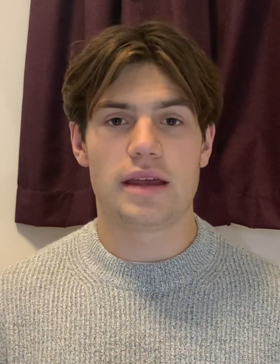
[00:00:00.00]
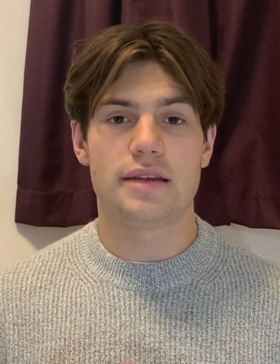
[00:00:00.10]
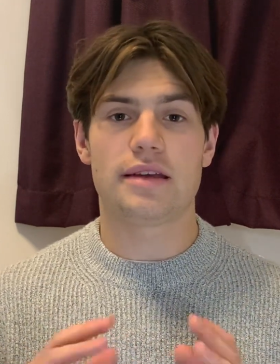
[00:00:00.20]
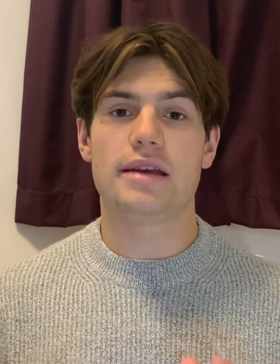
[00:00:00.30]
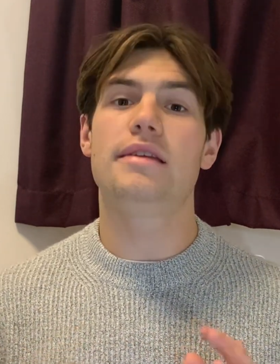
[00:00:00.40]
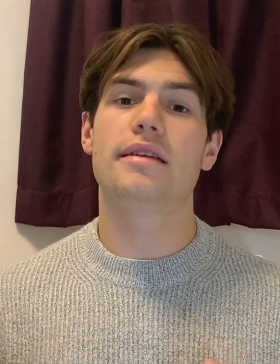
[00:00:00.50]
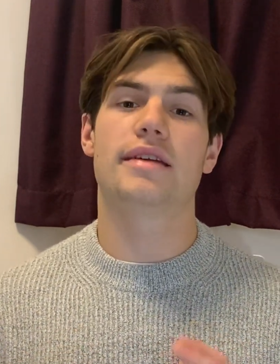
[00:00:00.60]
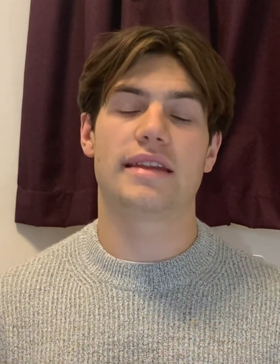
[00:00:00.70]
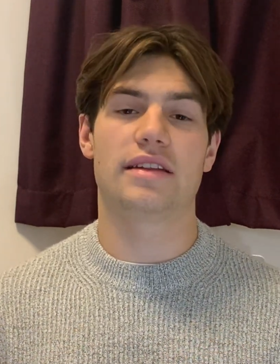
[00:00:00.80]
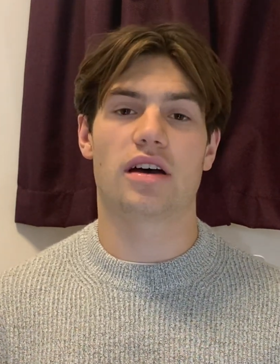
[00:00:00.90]
It's easier
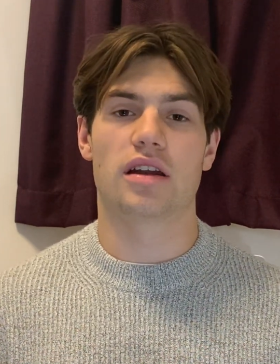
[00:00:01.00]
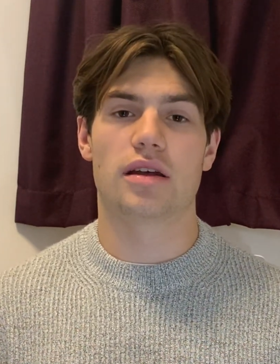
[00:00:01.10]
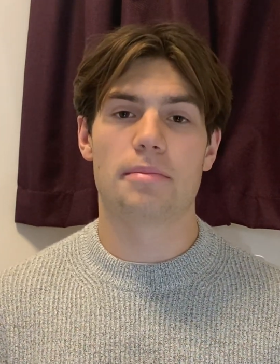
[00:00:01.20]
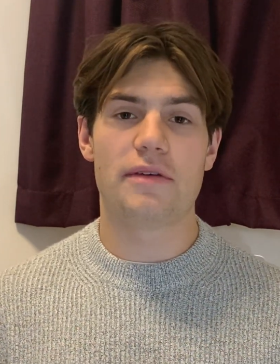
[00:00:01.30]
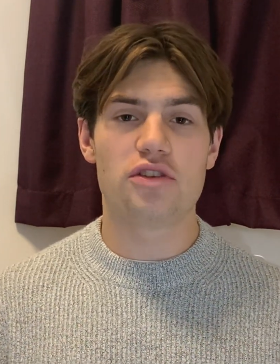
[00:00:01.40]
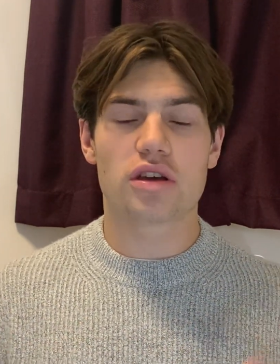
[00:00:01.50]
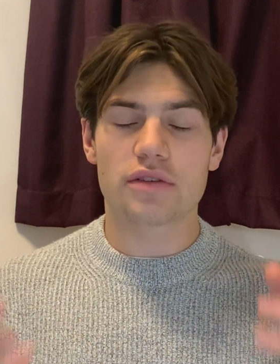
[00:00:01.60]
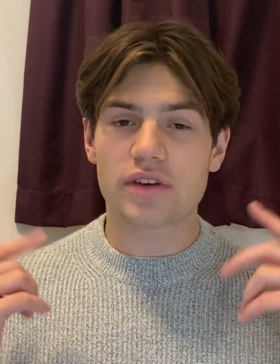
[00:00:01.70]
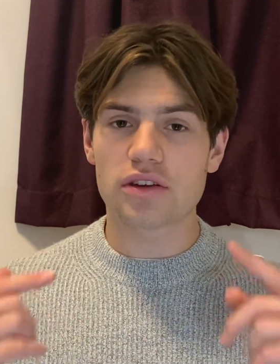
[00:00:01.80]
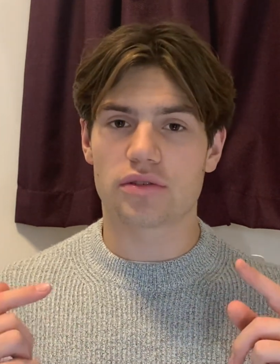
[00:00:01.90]
said than done, but if you can
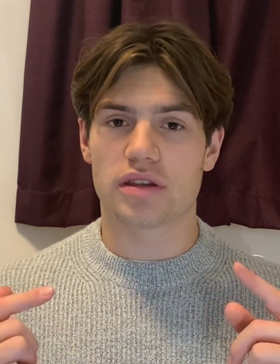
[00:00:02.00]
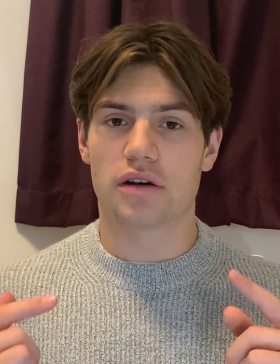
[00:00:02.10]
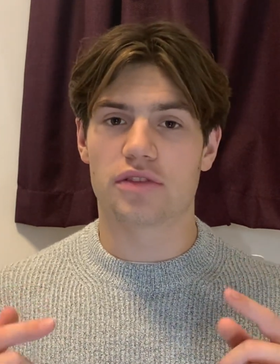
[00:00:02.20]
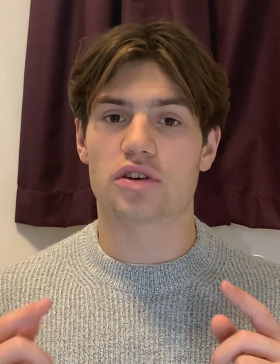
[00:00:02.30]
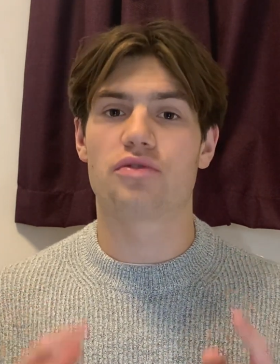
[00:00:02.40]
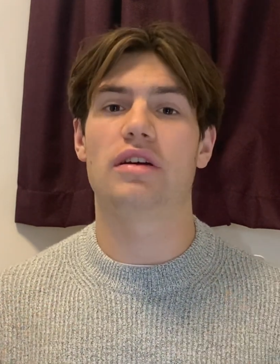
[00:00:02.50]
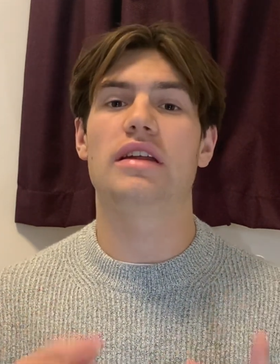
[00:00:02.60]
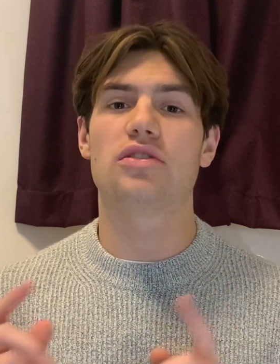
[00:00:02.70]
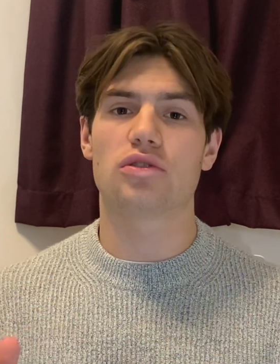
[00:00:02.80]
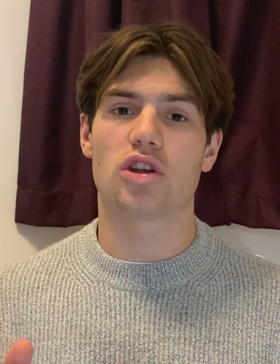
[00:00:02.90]
convince yourself that the
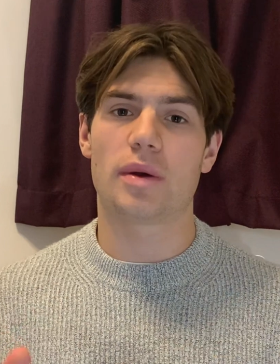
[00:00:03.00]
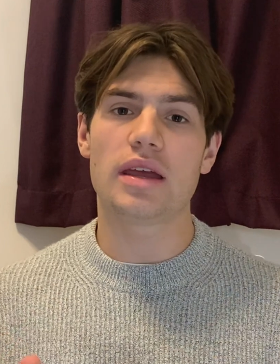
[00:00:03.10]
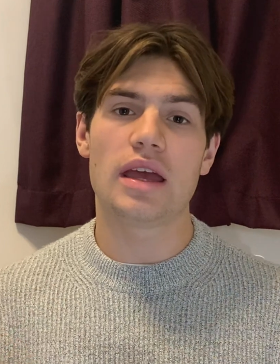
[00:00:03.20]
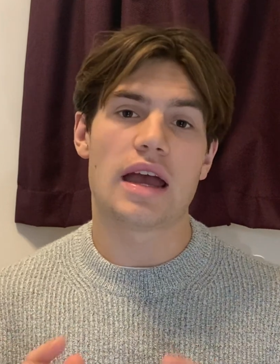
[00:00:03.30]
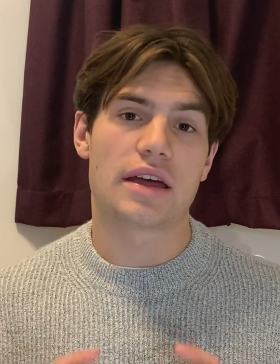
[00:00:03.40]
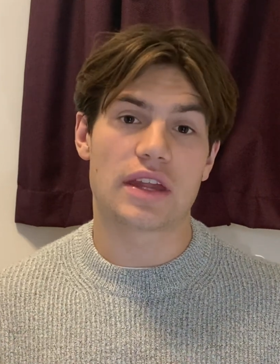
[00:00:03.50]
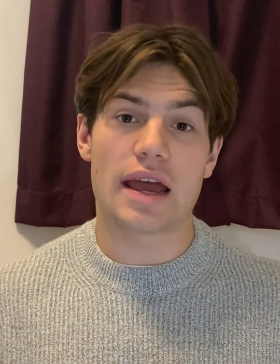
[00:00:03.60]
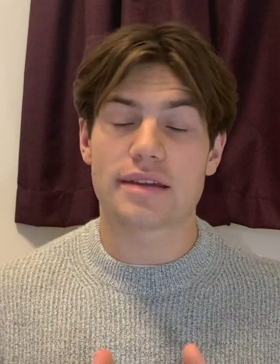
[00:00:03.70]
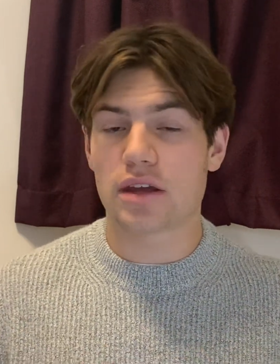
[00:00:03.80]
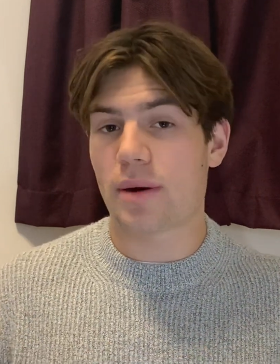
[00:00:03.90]
readings you're doing and the
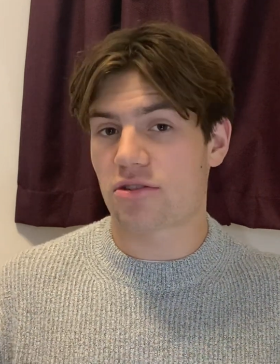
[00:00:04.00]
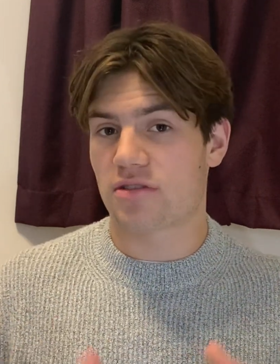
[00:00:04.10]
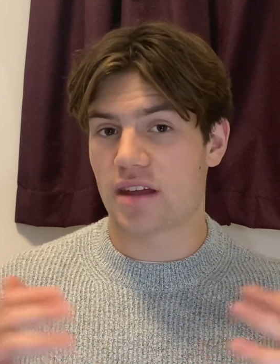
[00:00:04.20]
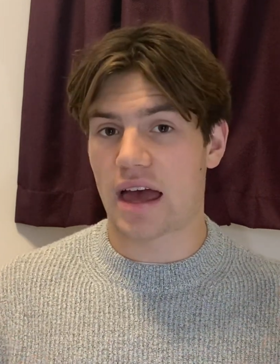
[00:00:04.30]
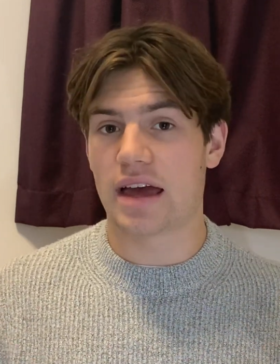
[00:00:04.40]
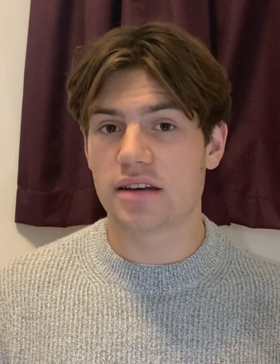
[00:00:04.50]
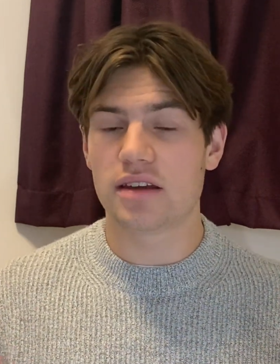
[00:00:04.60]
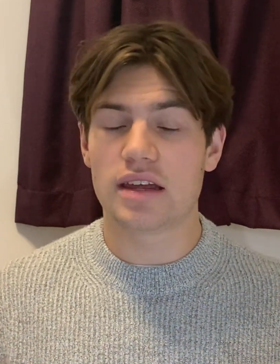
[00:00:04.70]
essay question at hand